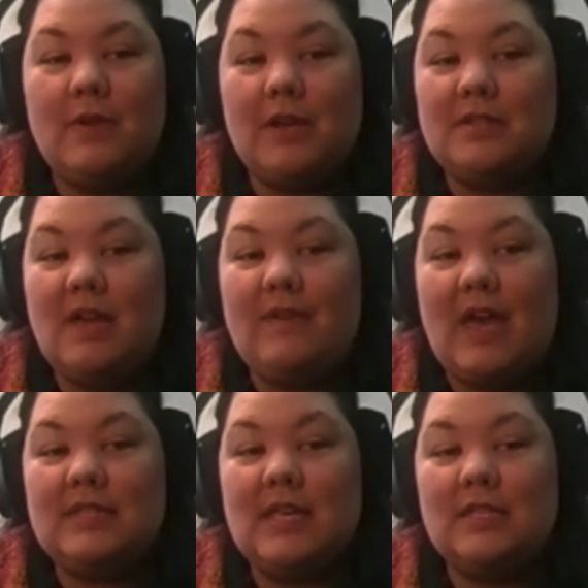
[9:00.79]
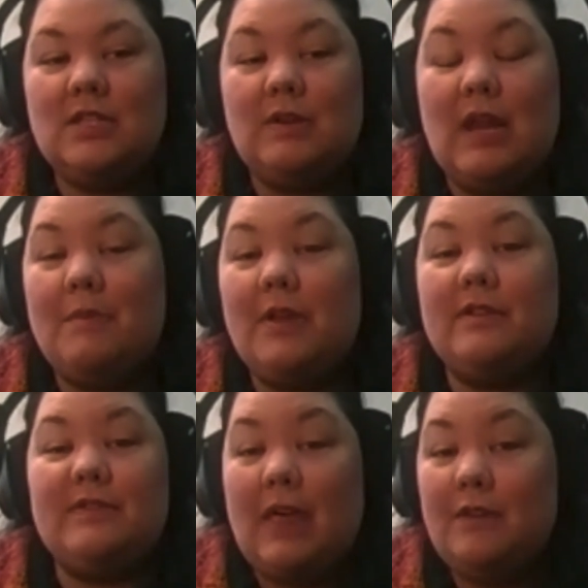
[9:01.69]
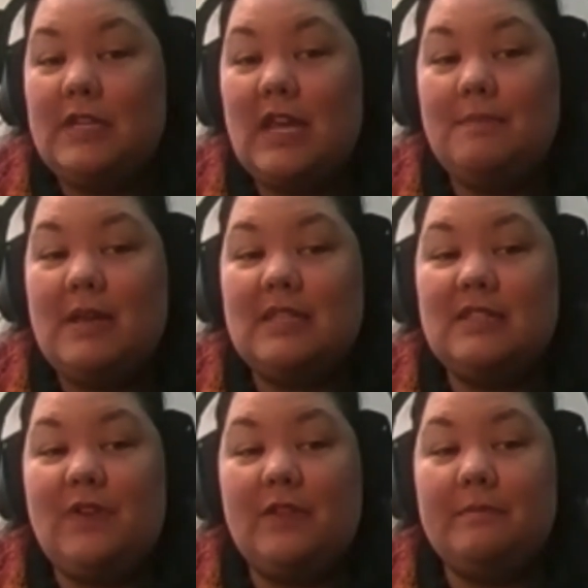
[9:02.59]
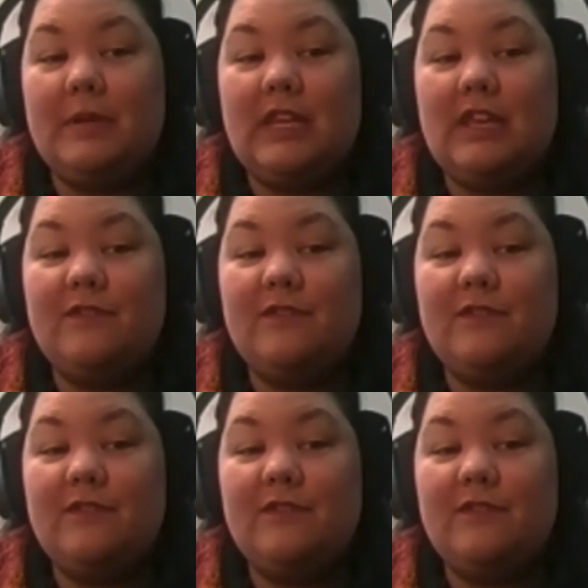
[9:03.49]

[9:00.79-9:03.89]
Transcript: we also have access to a number of other databases of vulnerability